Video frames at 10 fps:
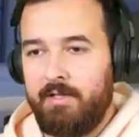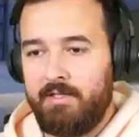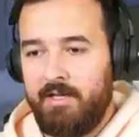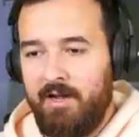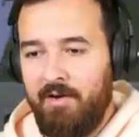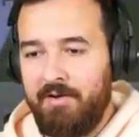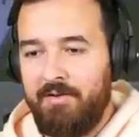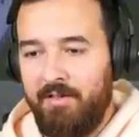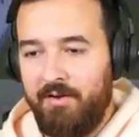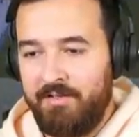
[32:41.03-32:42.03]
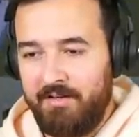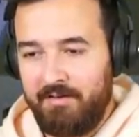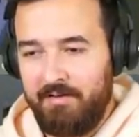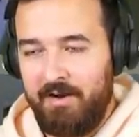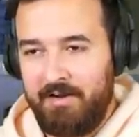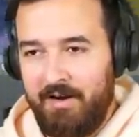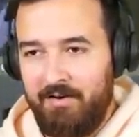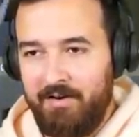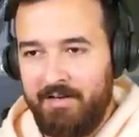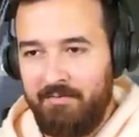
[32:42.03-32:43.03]
Yeah, that's how our clothes are
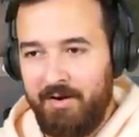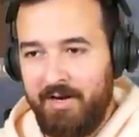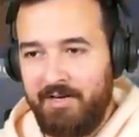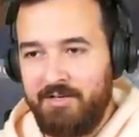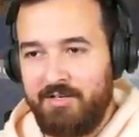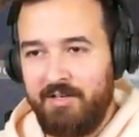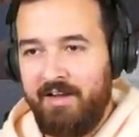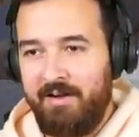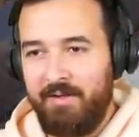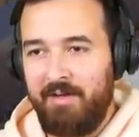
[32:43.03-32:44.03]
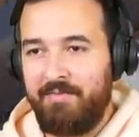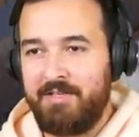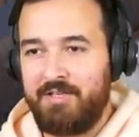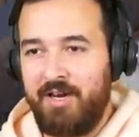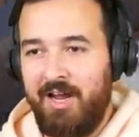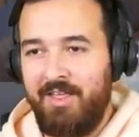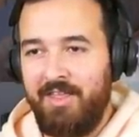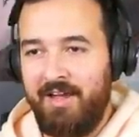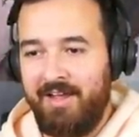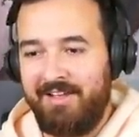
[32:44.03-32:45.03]
currently arranged. And we'll have this chair
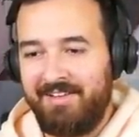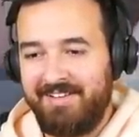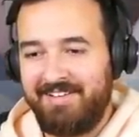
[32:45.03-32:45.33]
there.